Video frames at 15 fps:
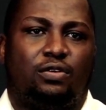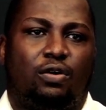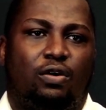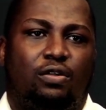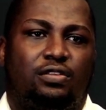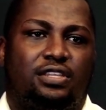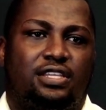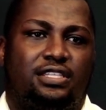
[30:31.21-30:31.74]

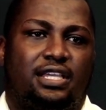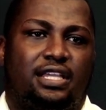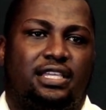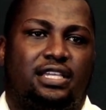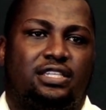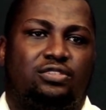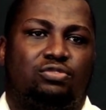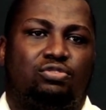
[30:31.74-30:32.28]
So all these
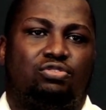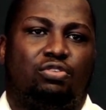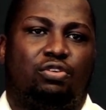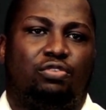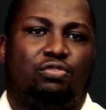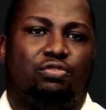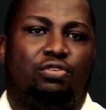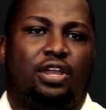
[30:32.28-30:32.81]
are just to
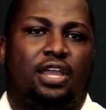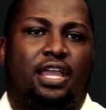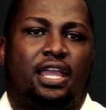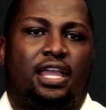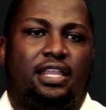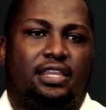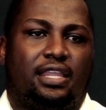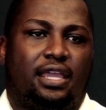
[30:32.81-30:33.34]
show you
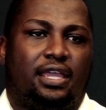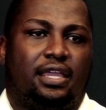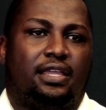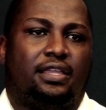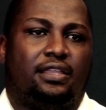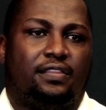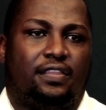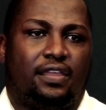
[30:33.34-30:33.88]

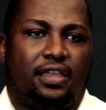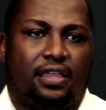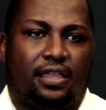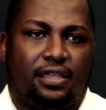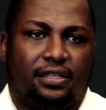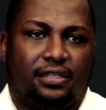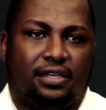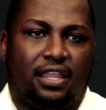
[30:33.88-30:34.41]

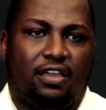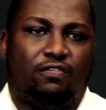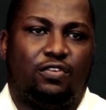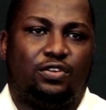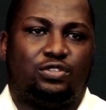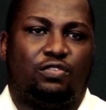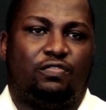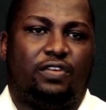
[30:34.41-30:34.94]
the
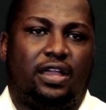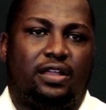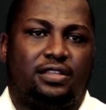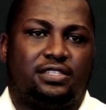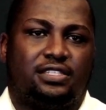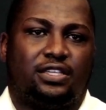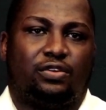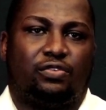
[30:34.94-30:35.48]
levels of
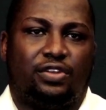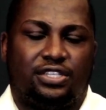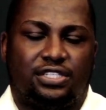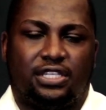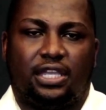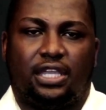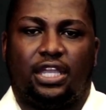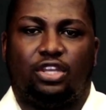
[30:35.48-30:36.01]
violence
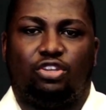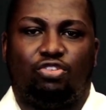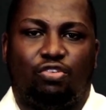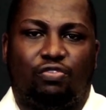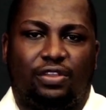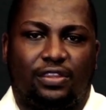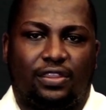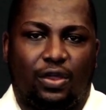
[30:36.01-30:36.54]
increasing
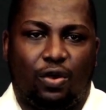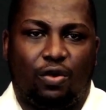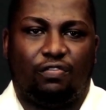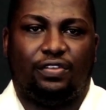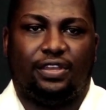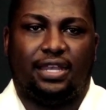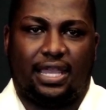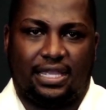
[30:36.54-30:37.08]
during the
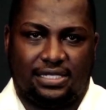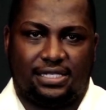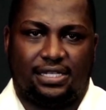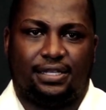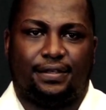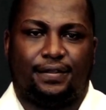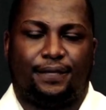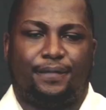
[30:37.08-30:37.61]

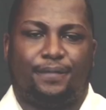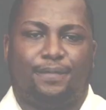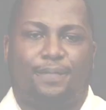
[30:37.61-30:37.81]
COVID-19.